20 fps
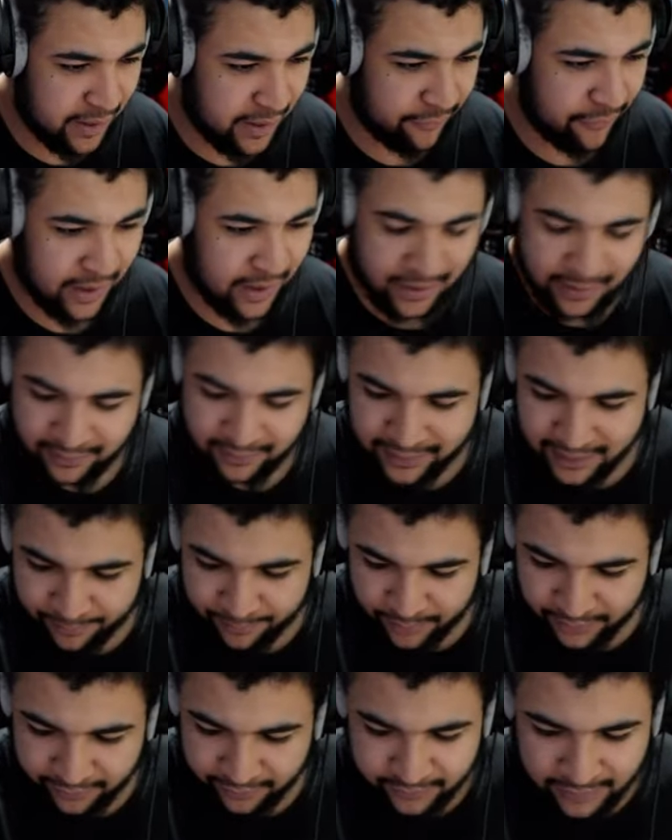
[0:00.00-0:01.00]
fan in the chat,
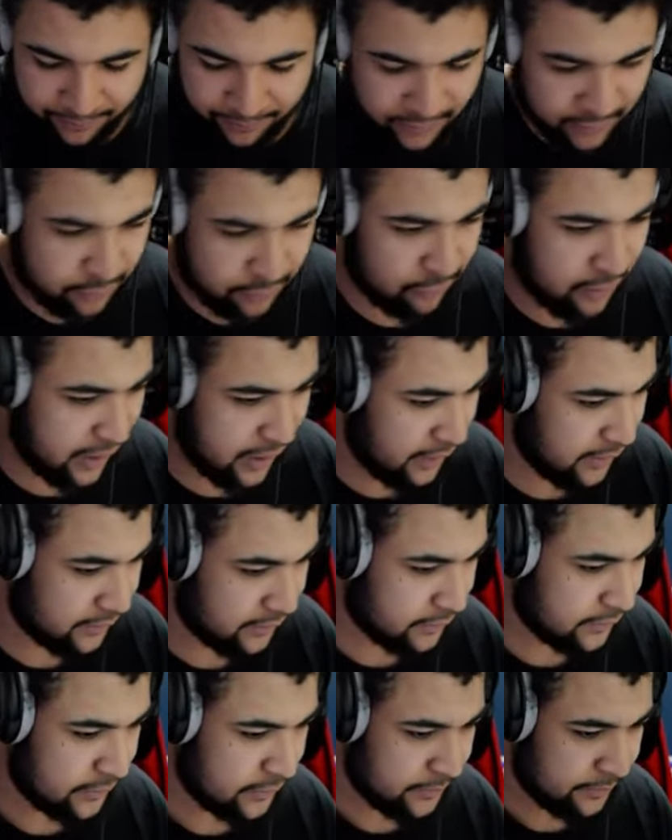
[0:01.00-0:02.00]
please? That'd be great.
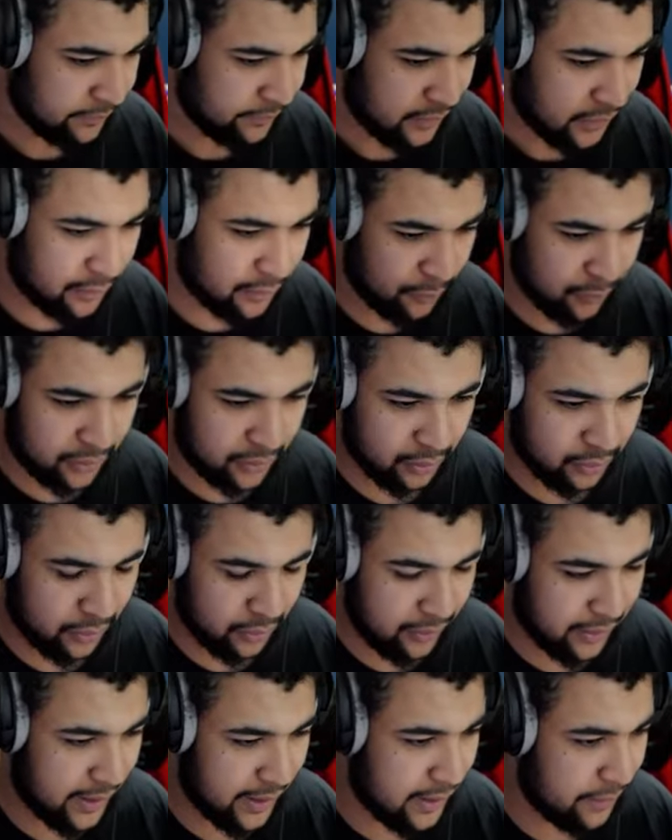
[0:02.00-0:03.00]
Someone could do that. That'd